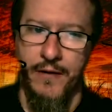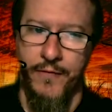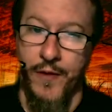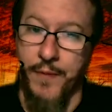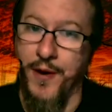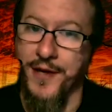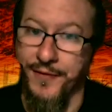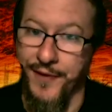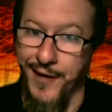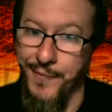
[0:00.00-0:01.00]
for the price
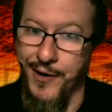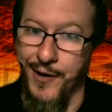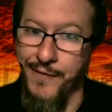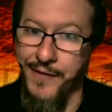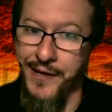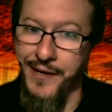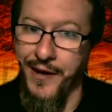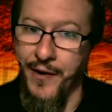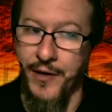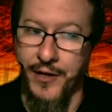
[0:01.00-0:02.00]
of a cup of coffee,
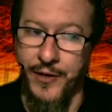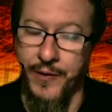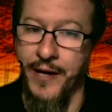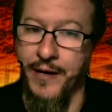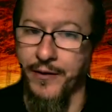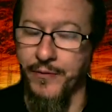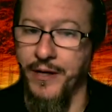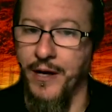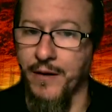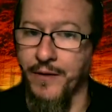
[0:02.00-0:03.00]
you know, you can donate a
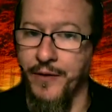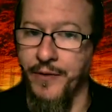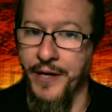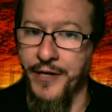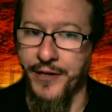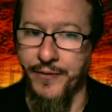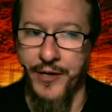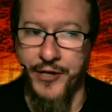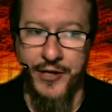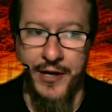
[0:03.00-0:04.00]
$3 donation,
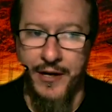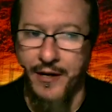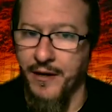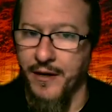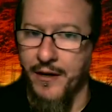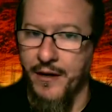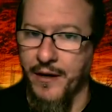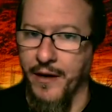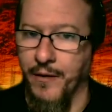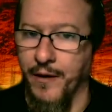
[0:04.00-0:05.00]
which,
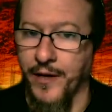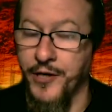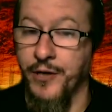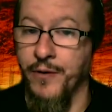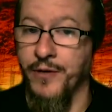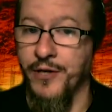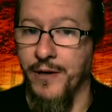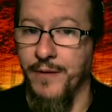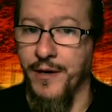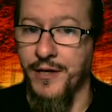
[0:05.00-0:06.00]
you know, unless you're going to
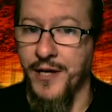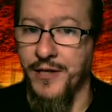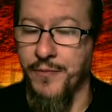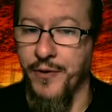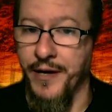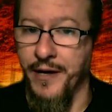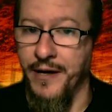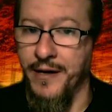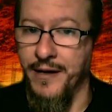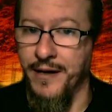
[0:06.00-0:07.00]
Starbucks, that's a pretty
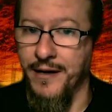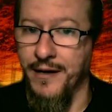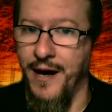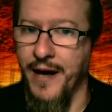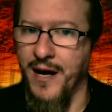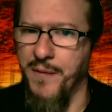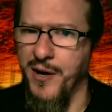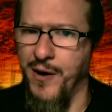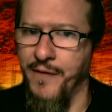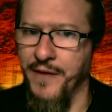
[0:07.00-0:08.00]
high cup of
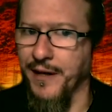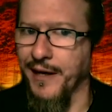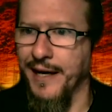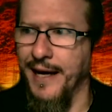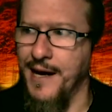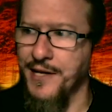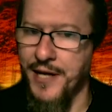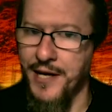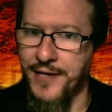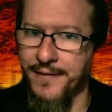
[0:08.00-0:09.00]
coffee at like a gas
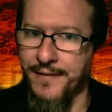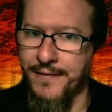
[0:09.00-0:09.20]
station.